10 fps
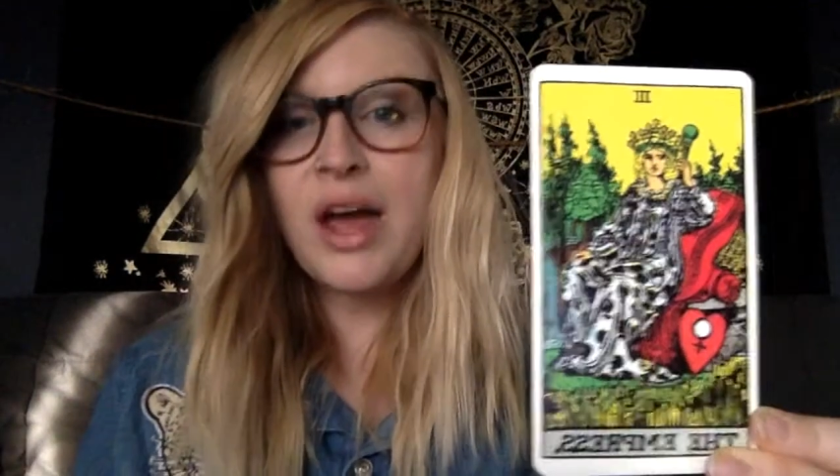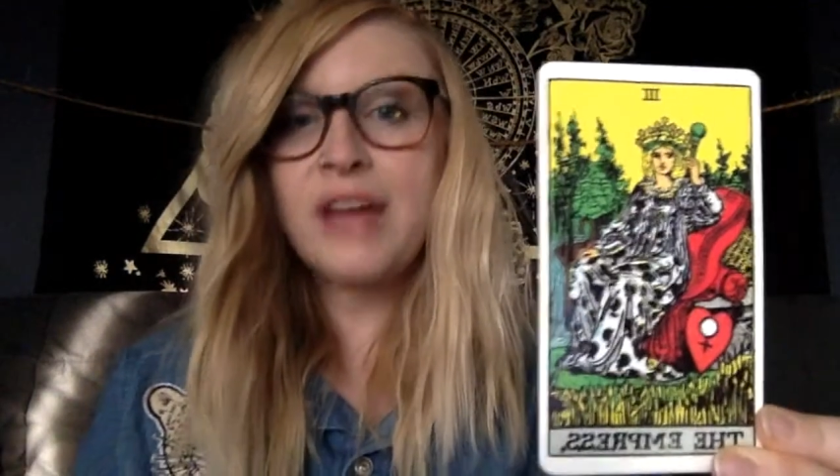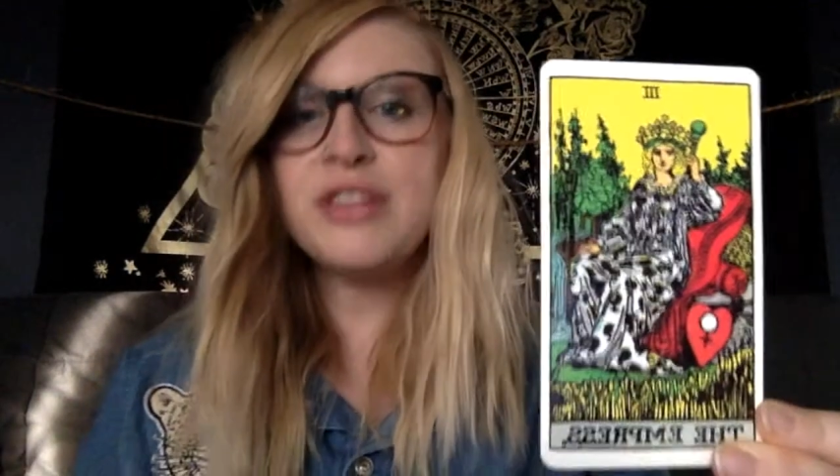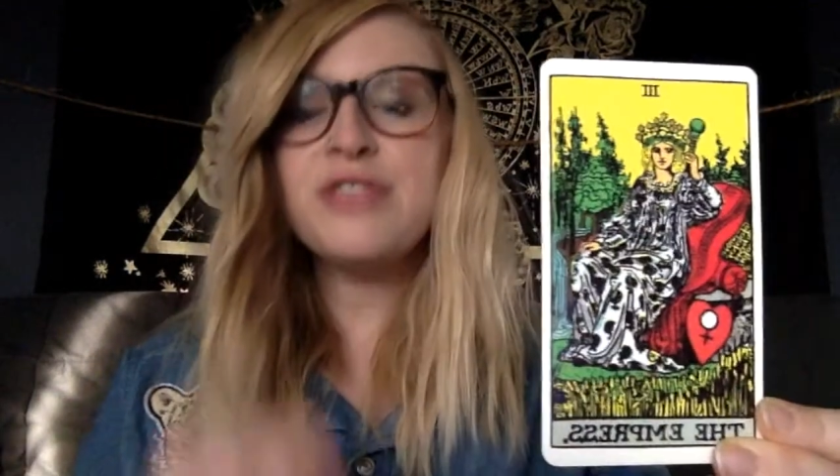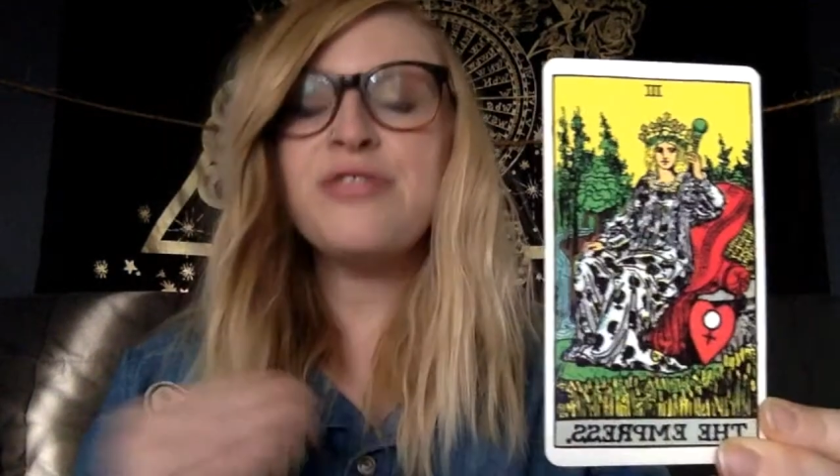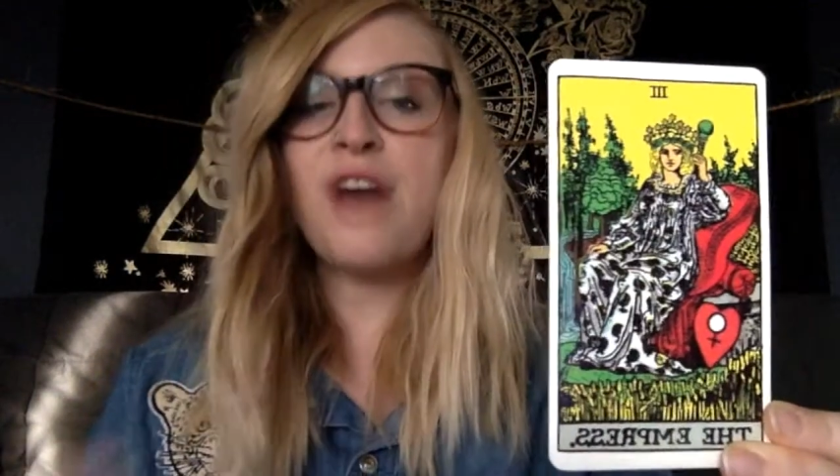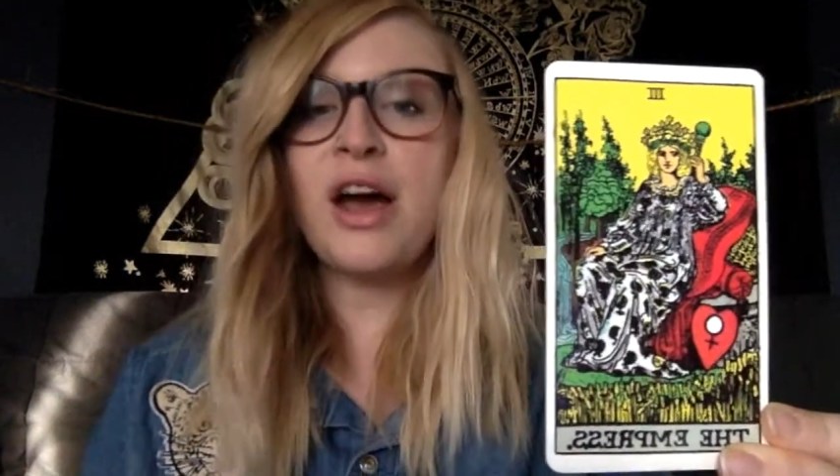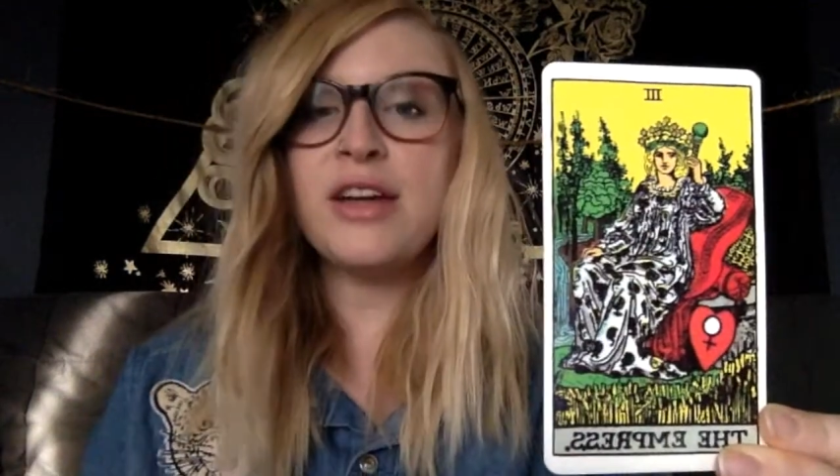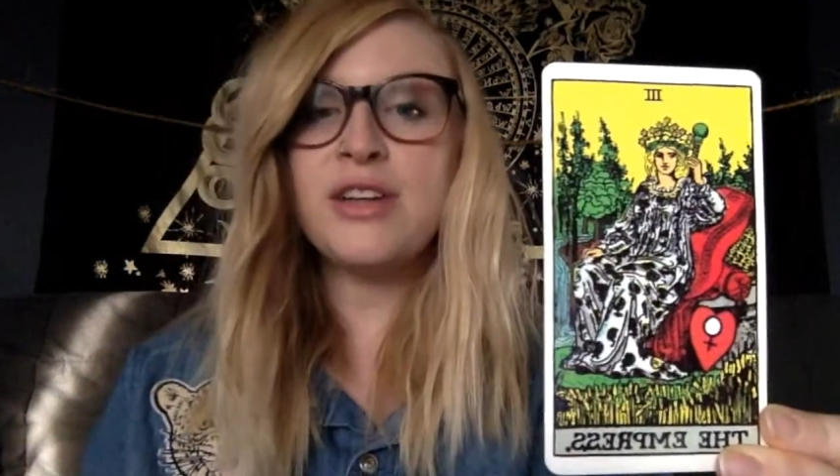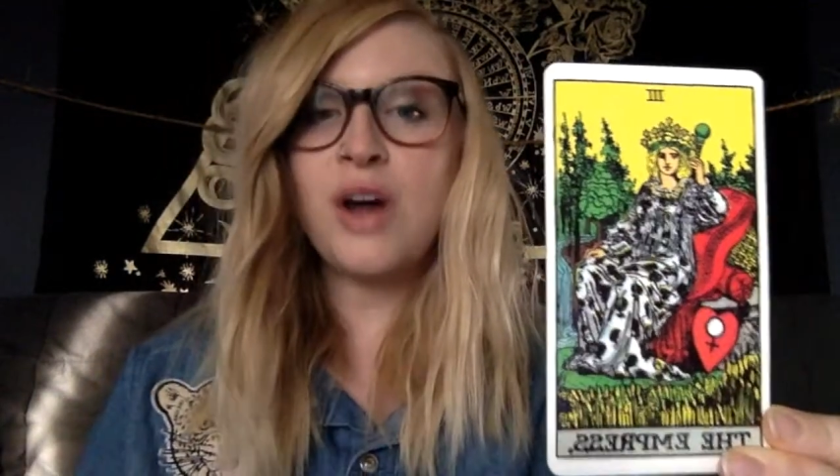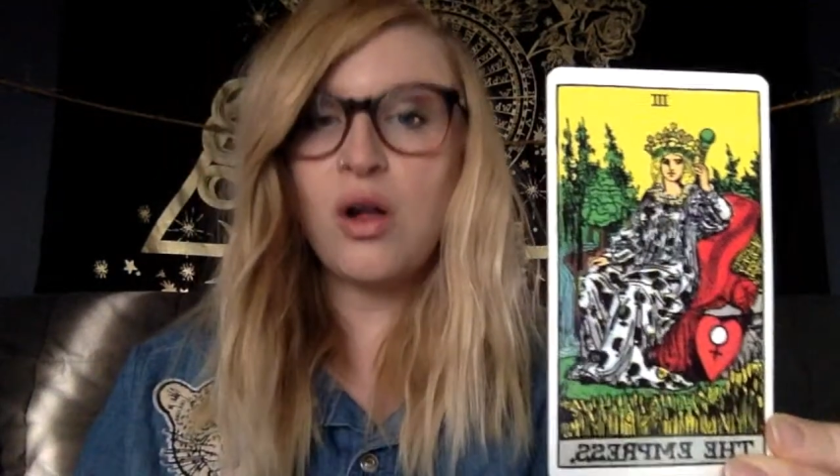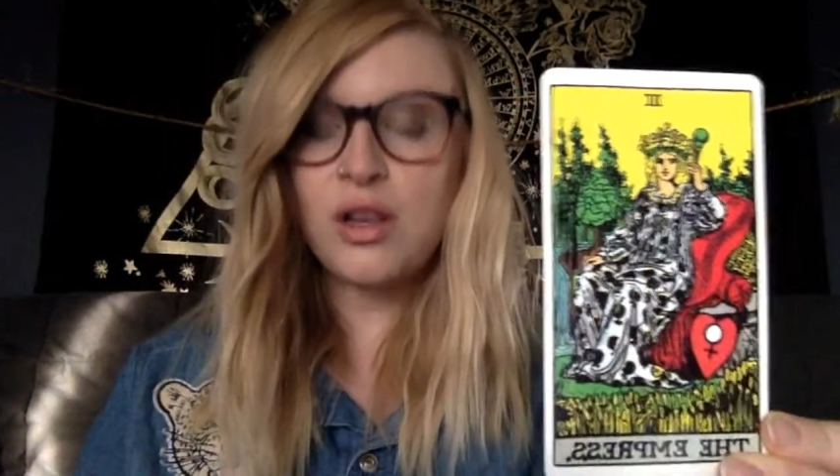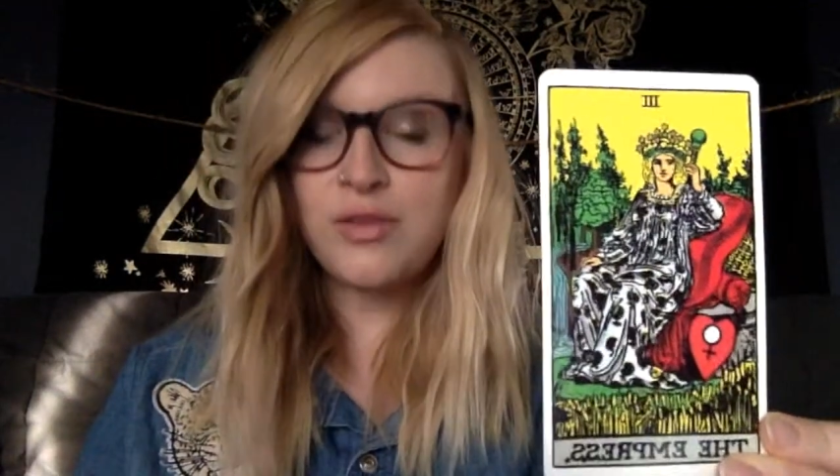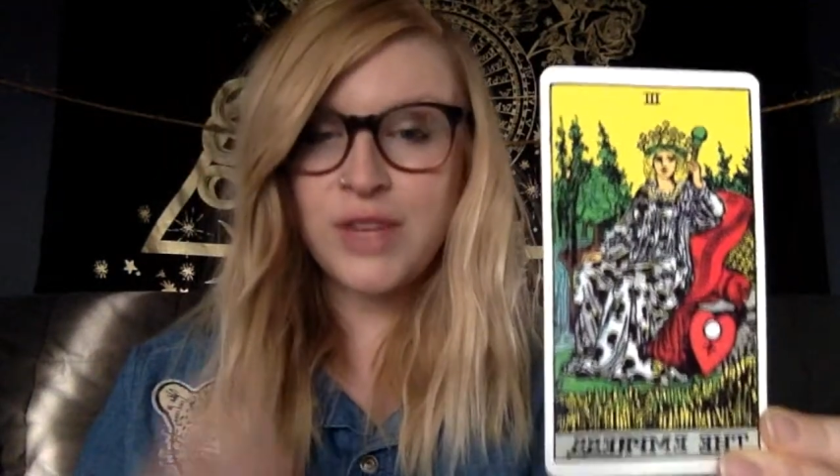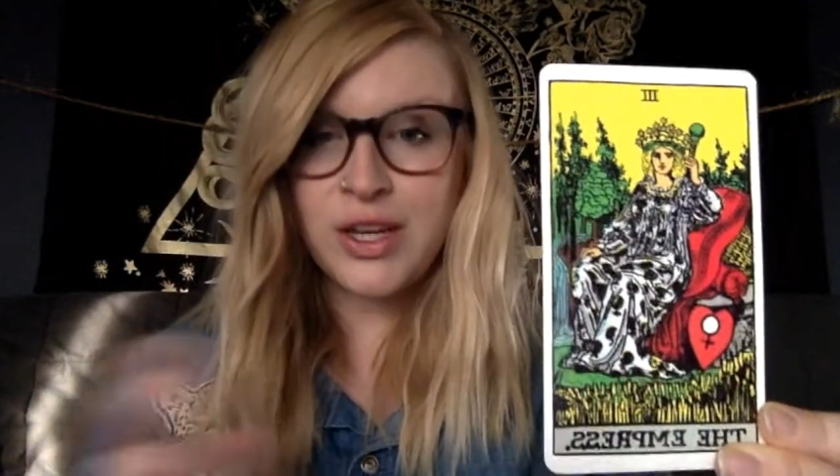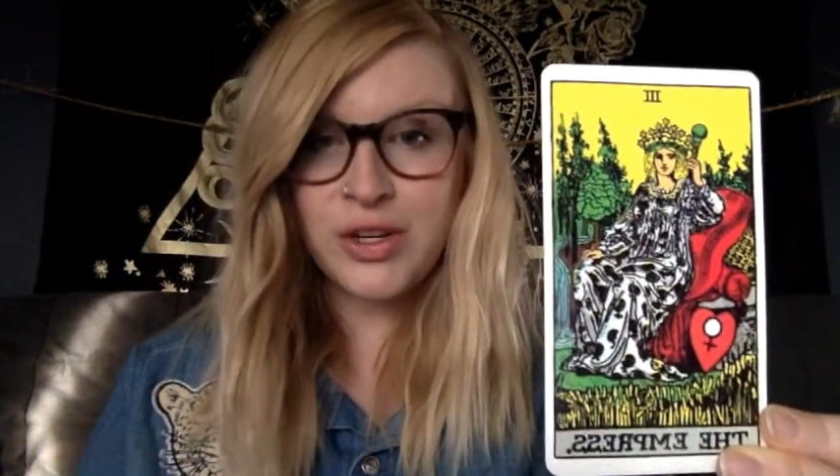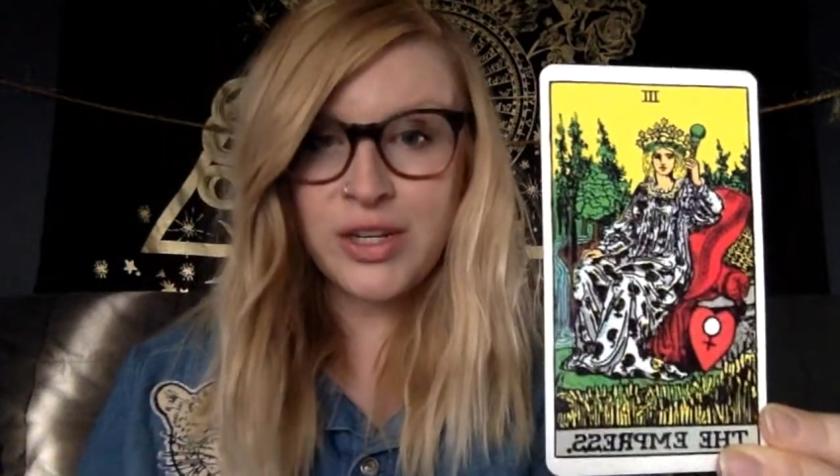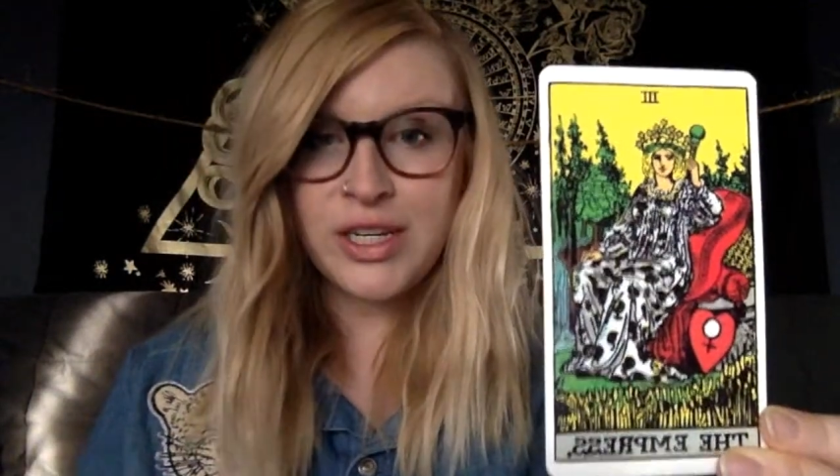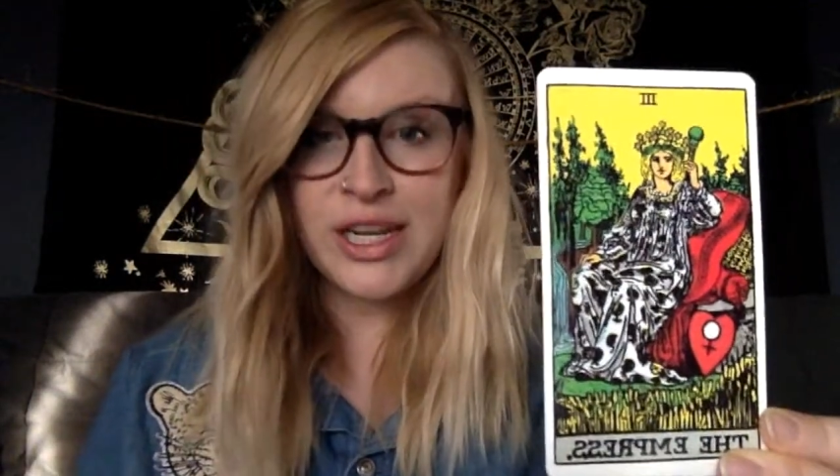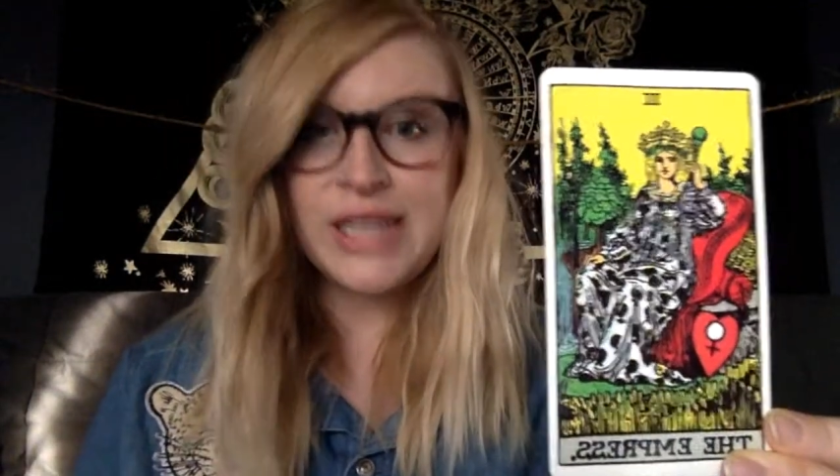and to find all of the
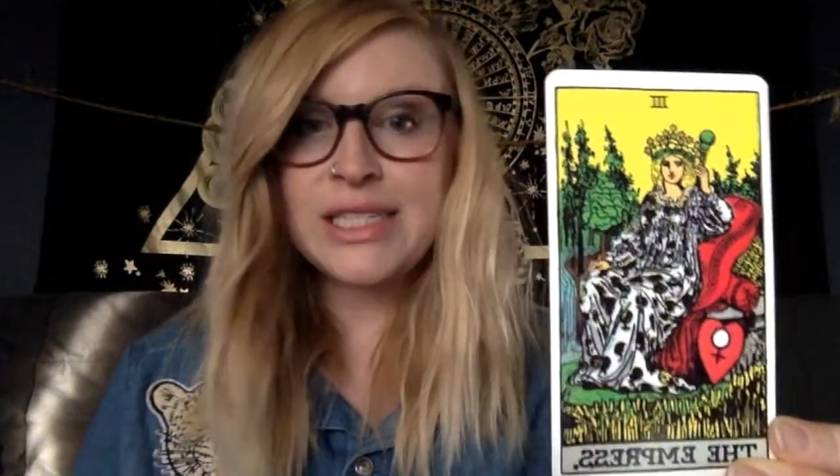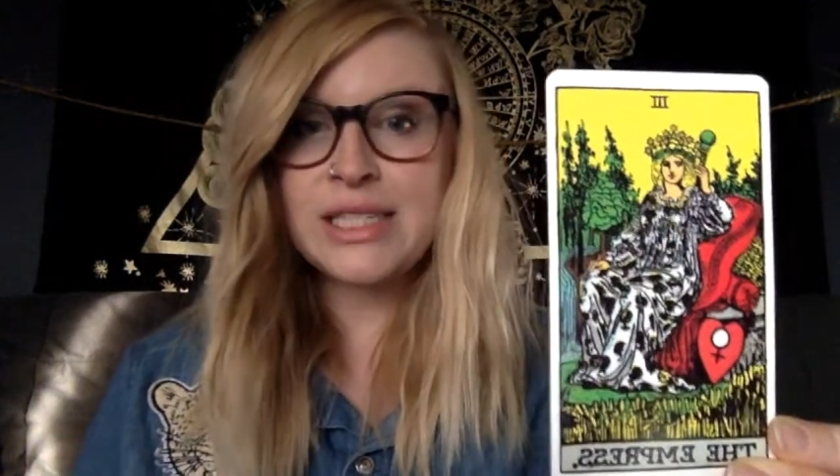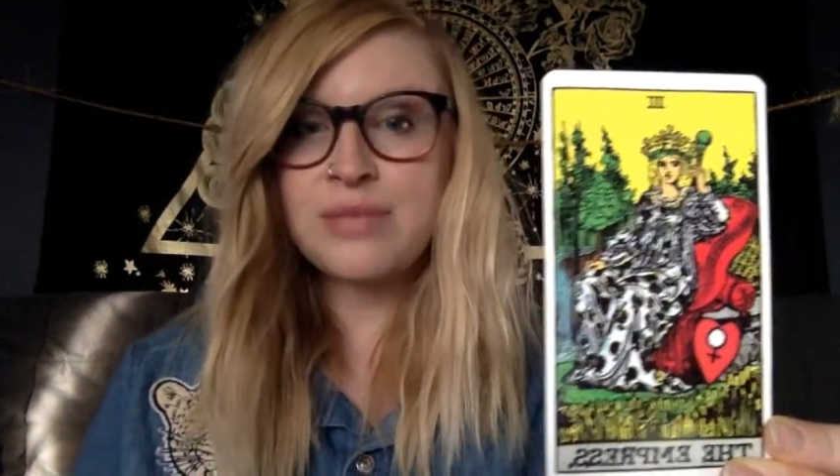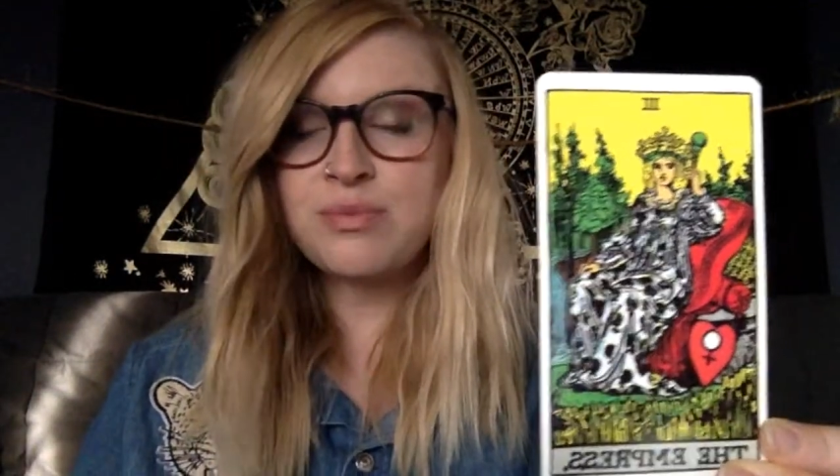goodness